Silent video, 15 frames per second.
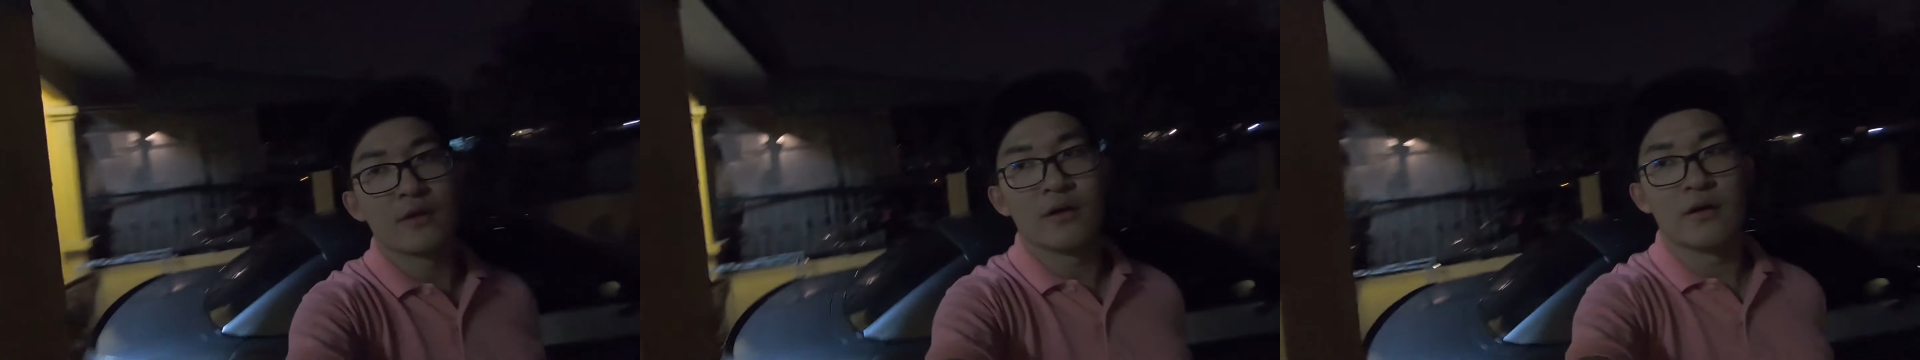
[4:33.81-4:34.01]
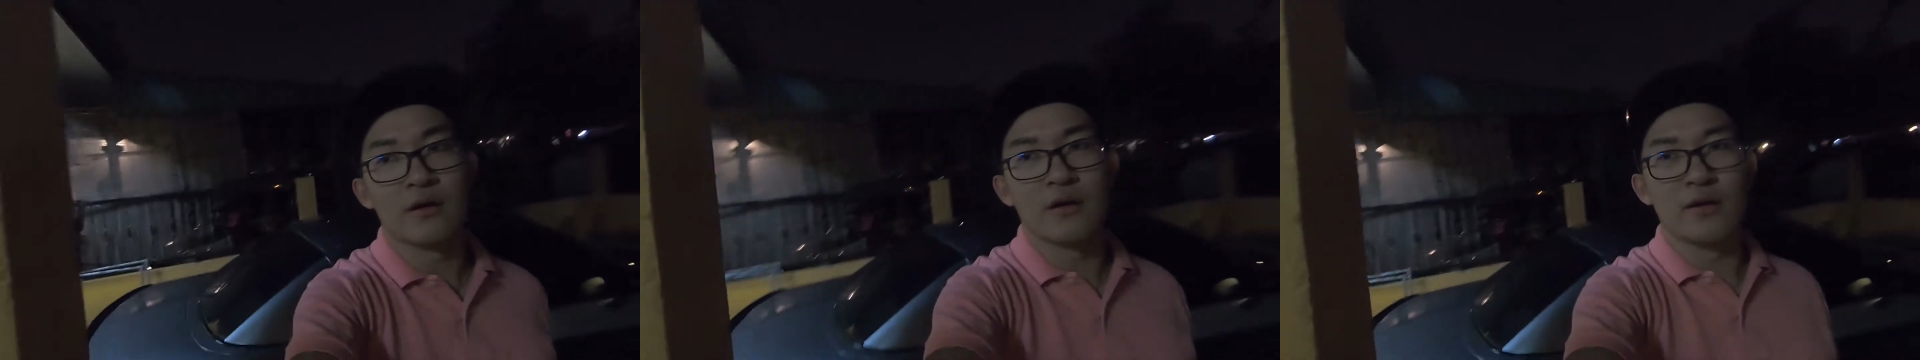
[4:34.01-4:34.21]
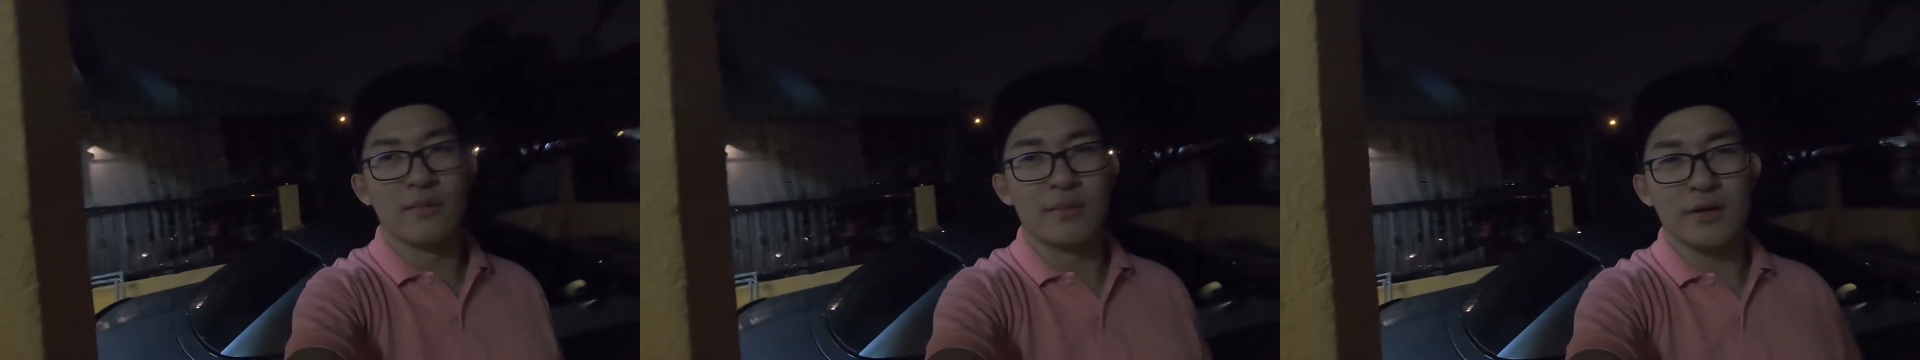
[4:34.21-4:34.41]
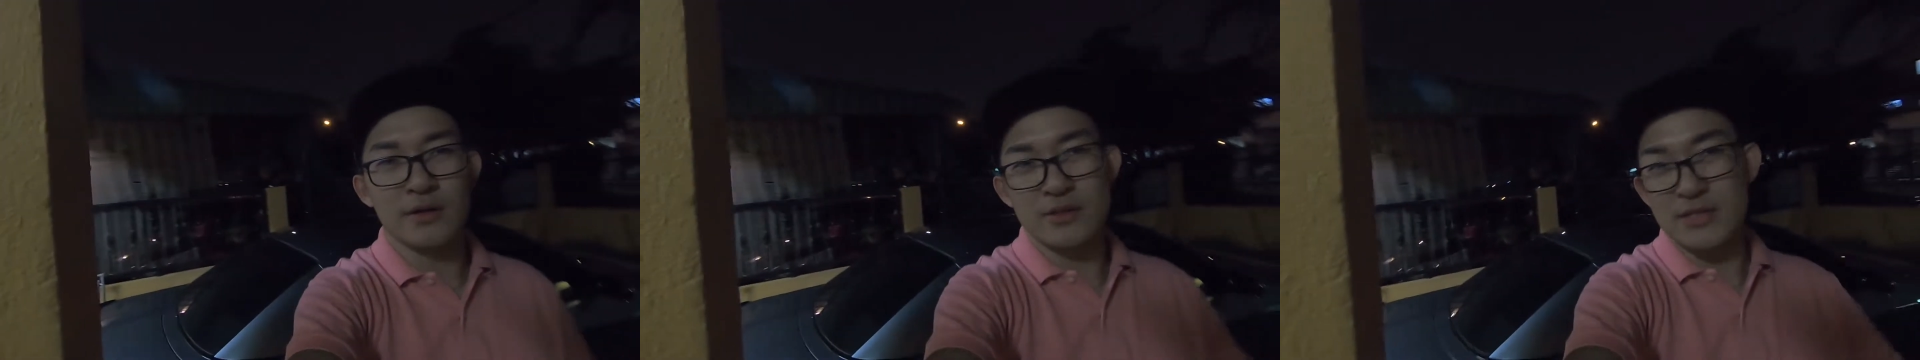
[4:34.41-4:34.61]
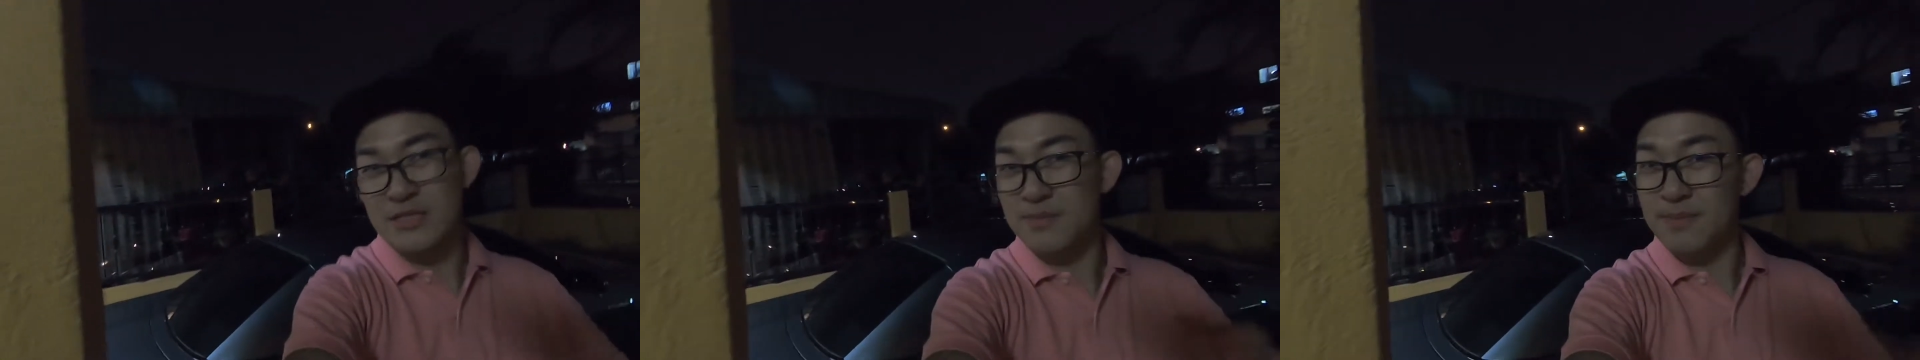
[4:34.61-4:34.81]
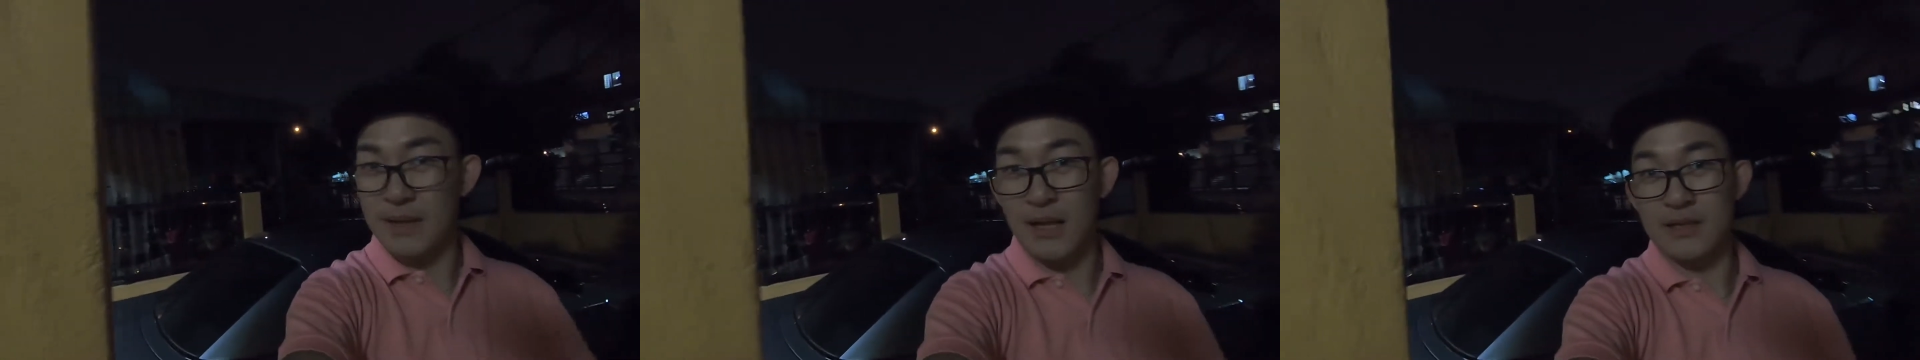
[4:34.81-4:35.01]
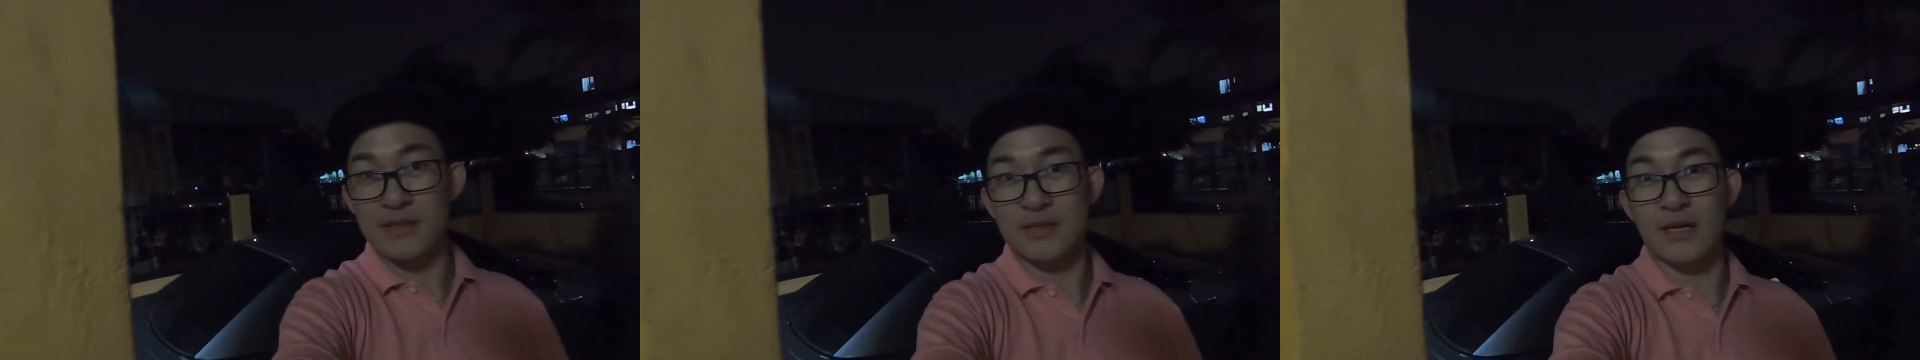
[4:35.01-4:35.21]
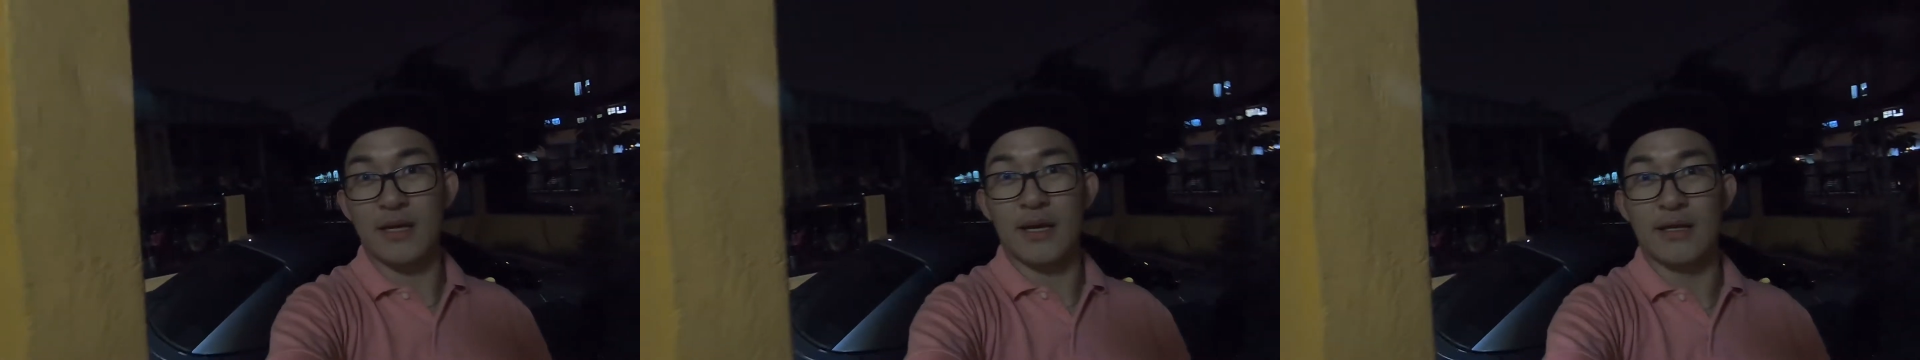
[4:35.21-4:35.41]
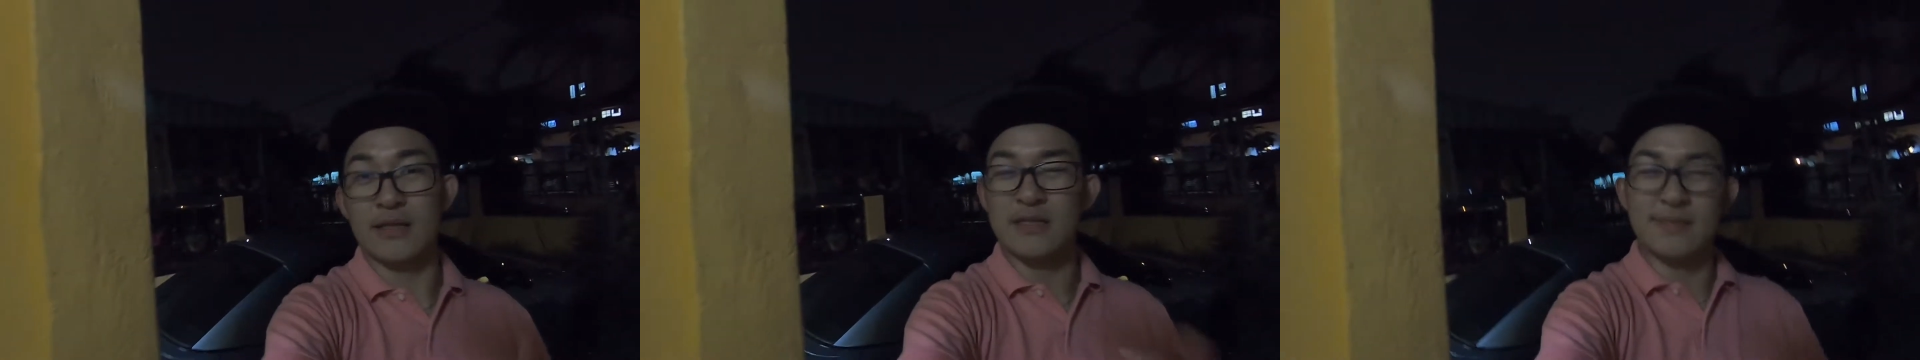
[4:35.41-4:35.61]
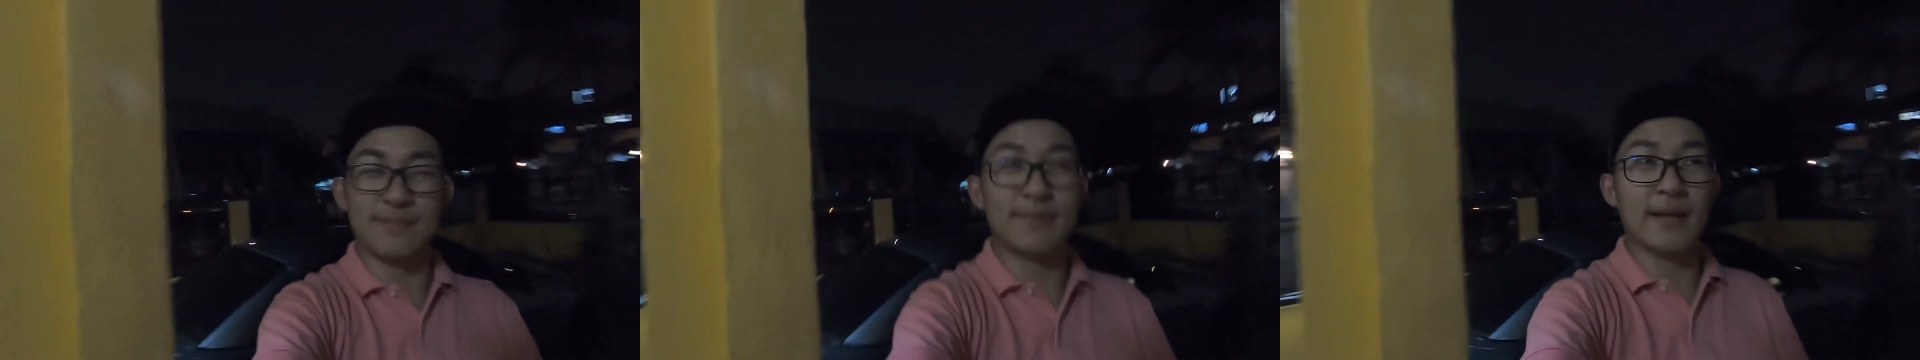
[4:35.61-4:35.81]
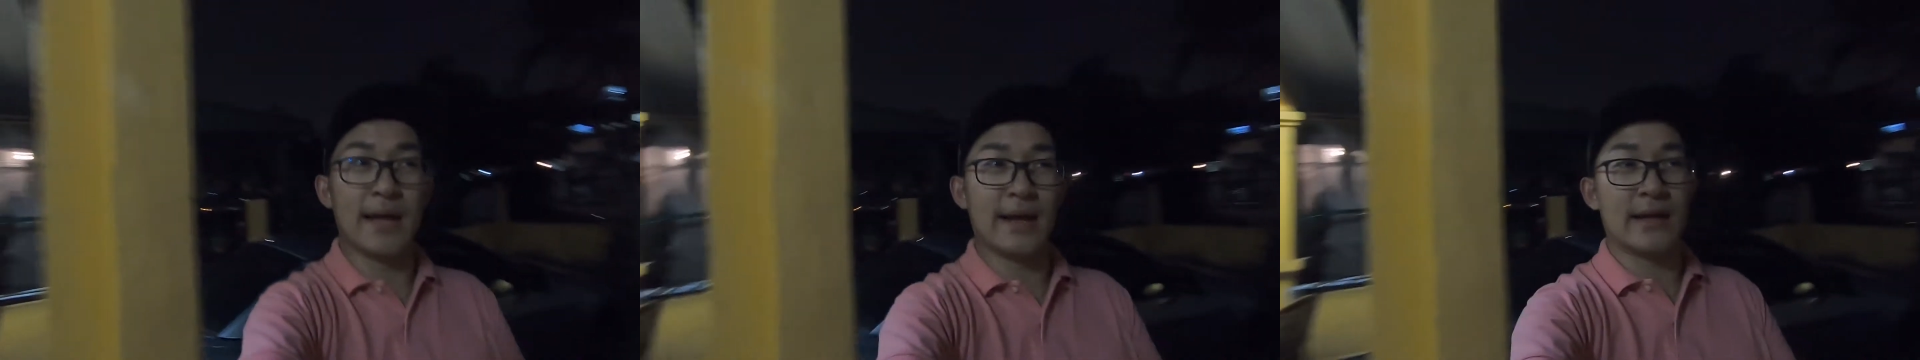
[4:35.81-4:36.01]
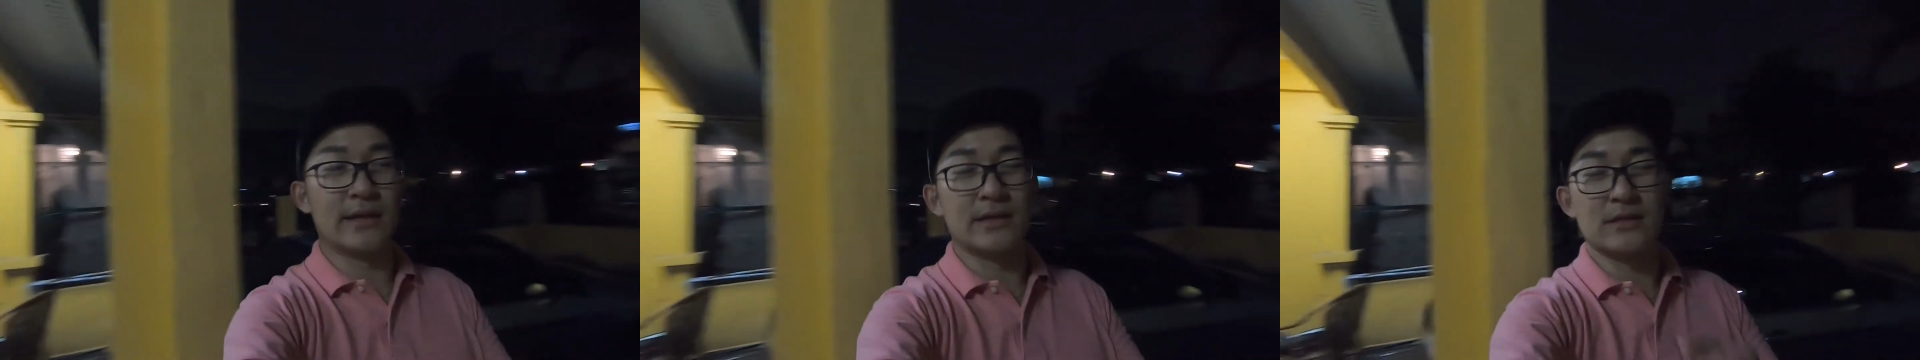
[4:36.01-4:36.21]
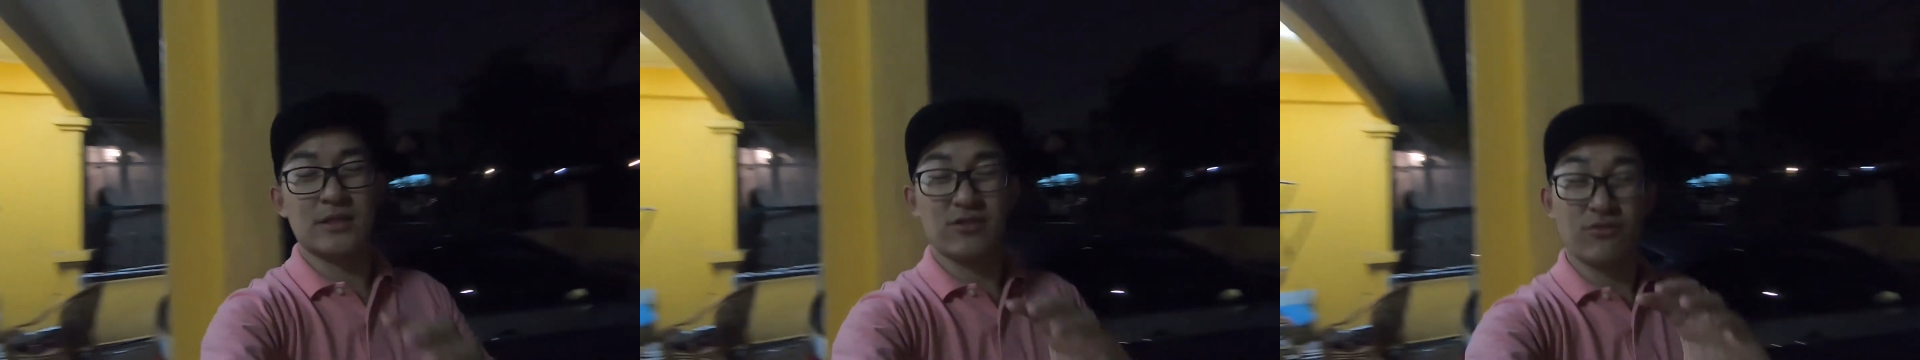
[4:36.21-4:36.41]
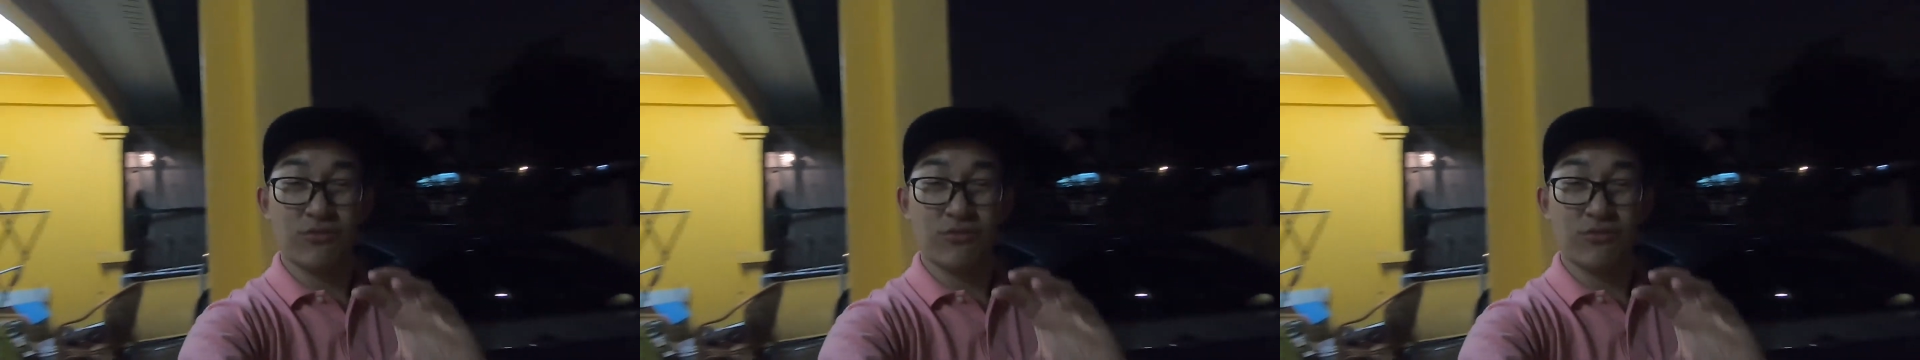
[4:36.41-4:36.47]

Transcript: uh, because it's plastic and it's black and it's